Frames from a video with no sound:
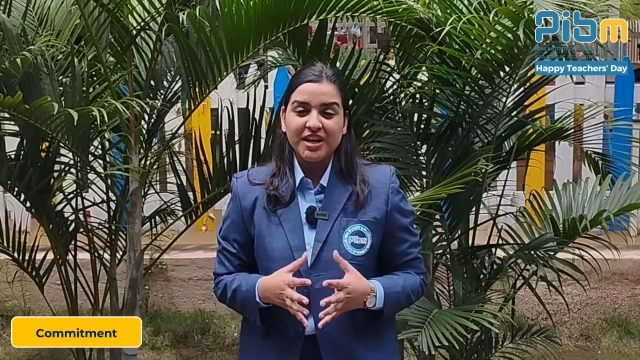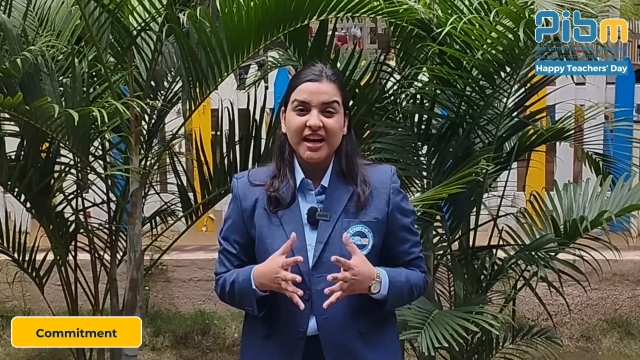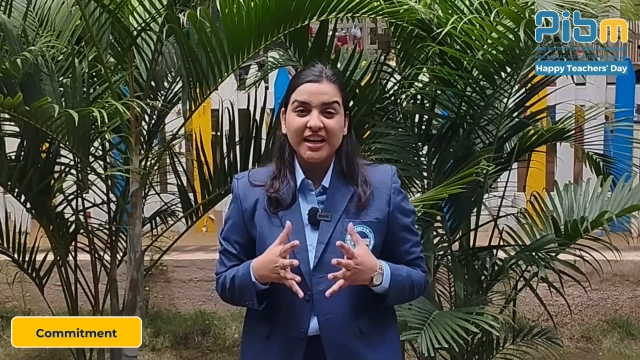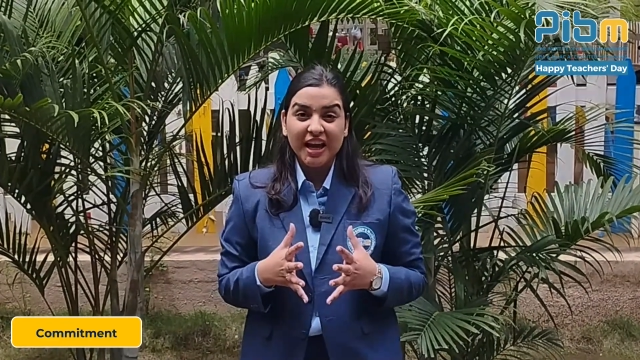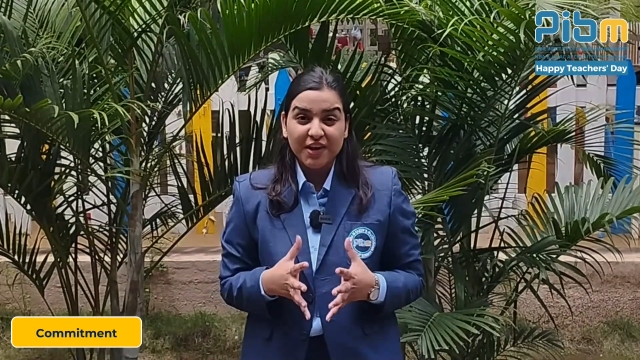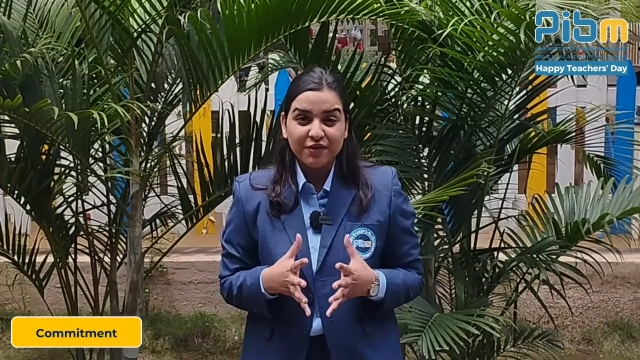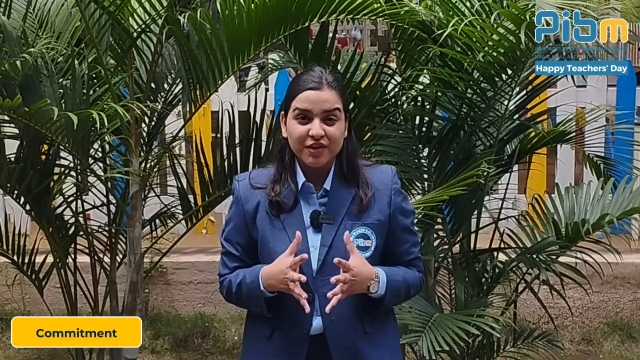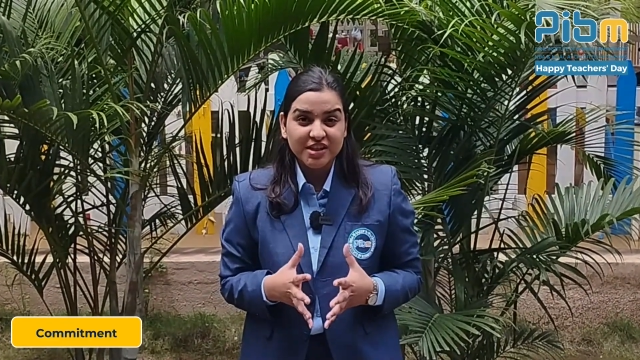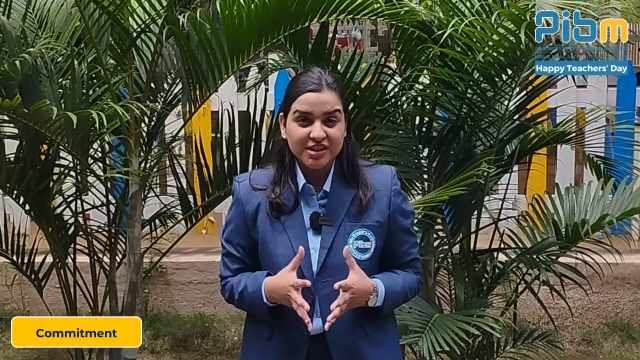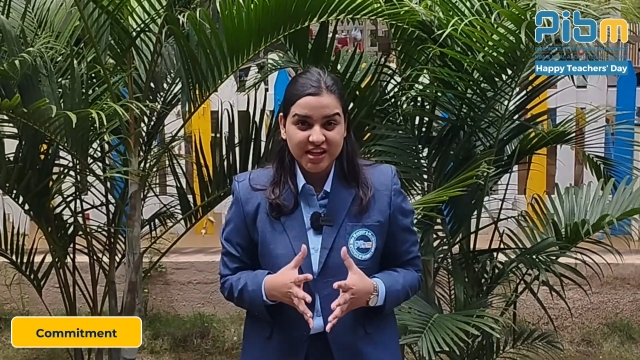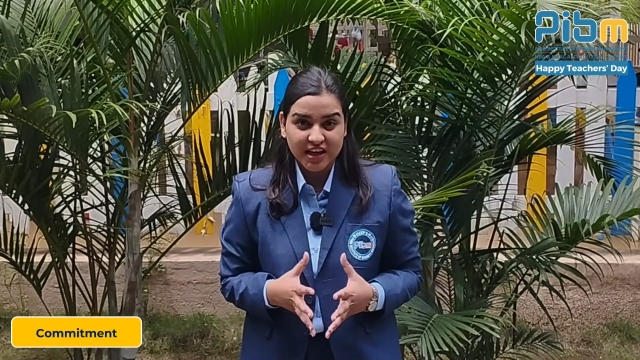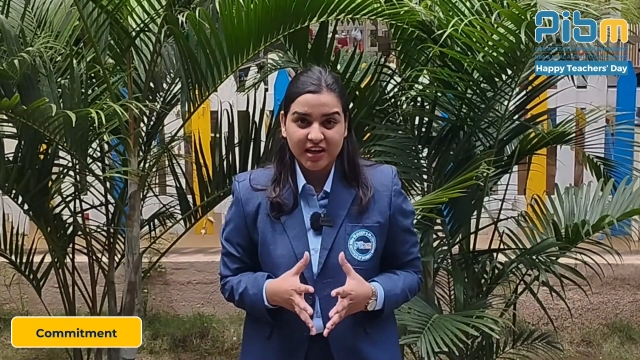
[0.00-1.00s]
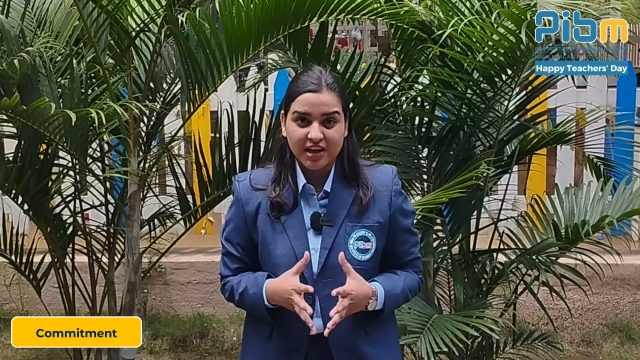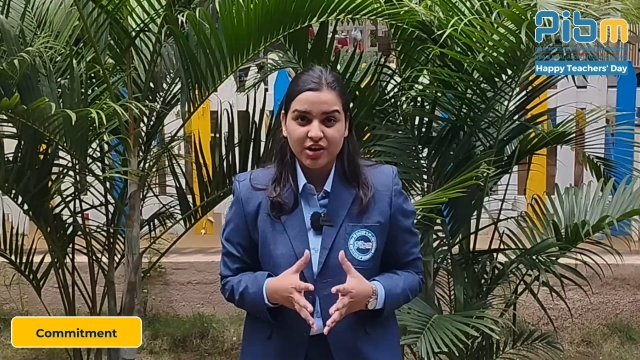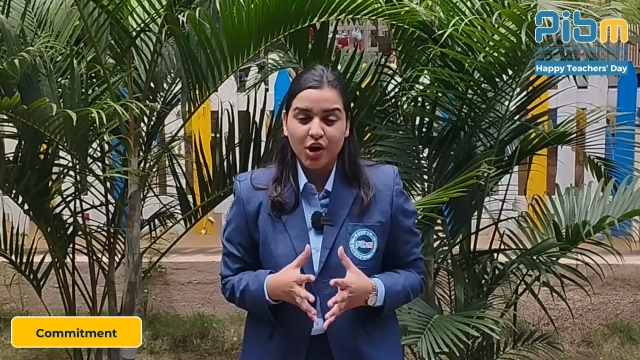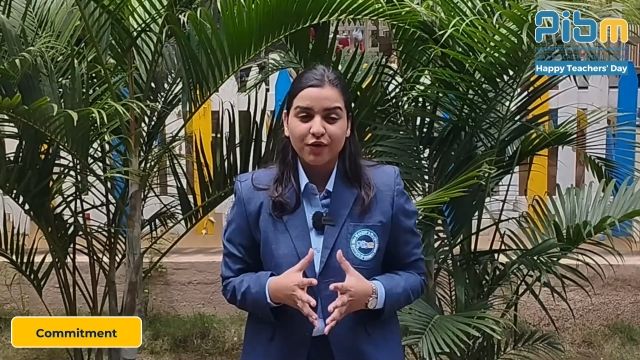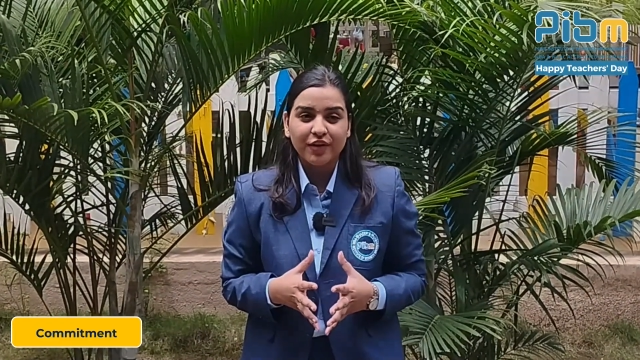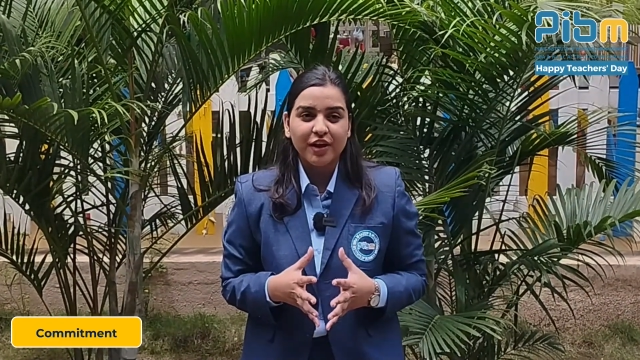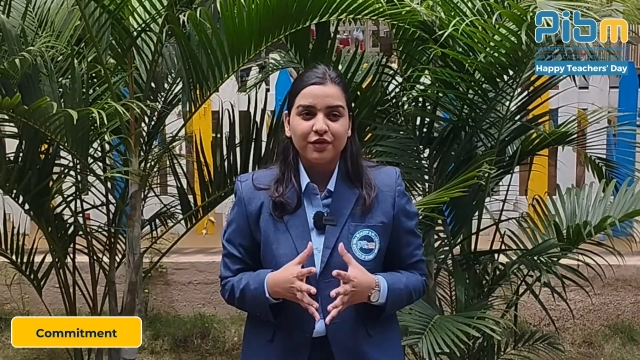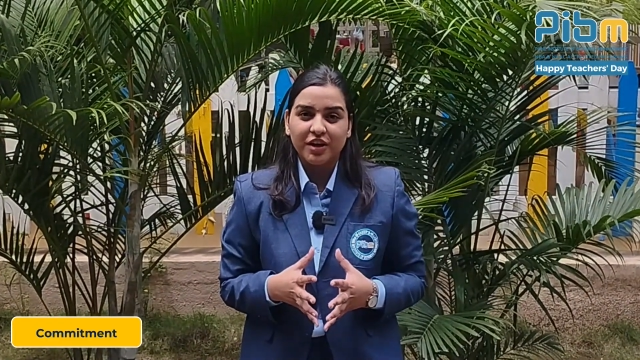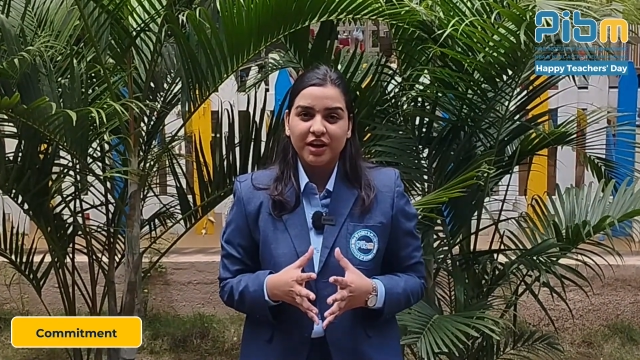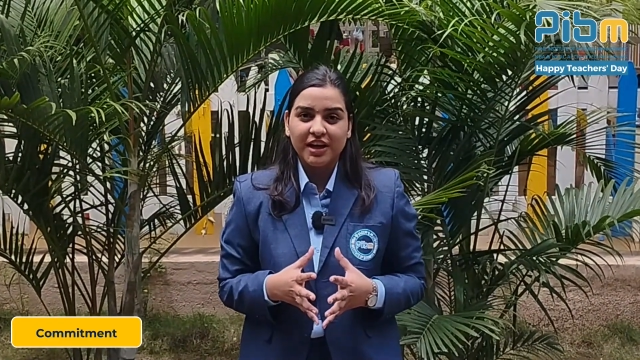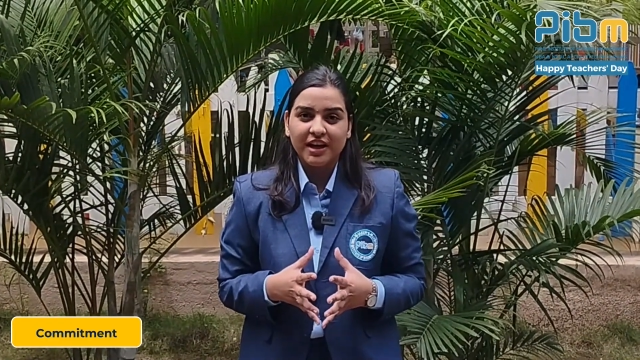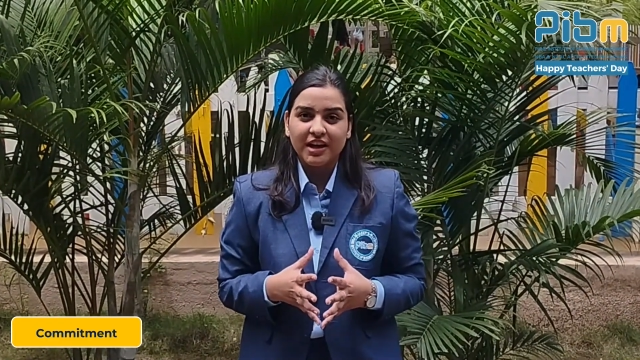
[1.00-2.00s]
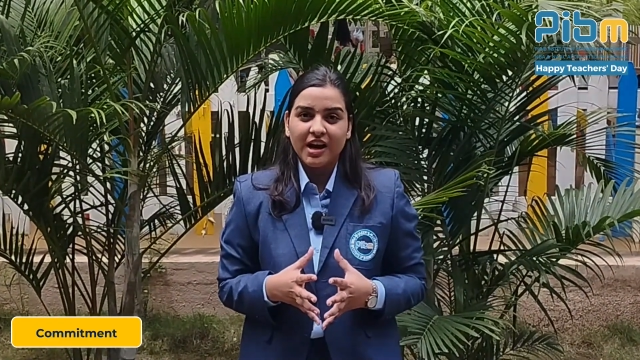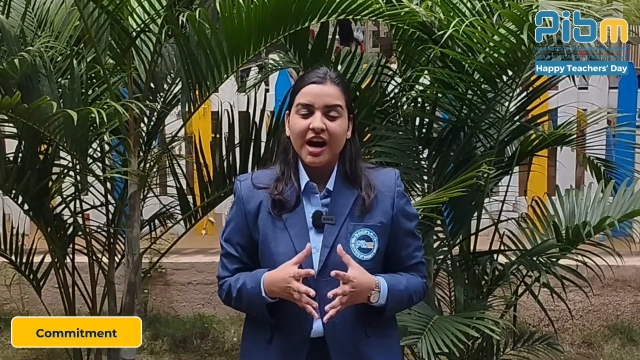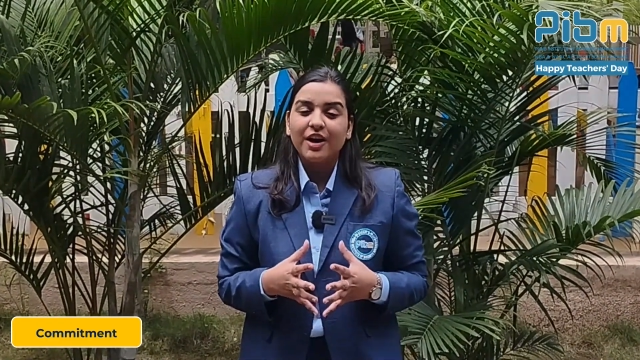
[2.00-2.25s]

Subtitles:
at every second of every day,